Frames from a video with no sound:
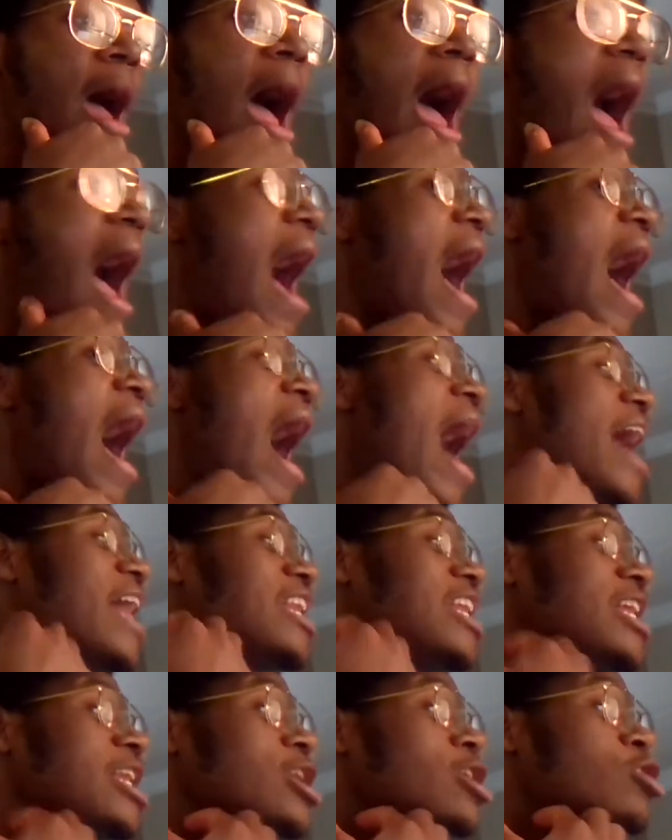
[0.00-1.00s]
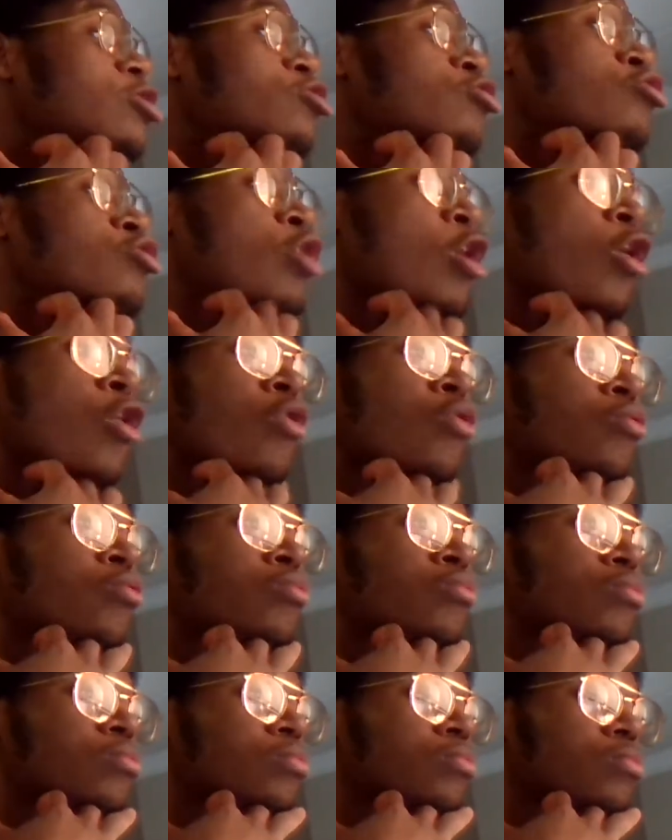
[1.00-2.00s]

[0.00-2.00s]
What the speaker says: I didn't know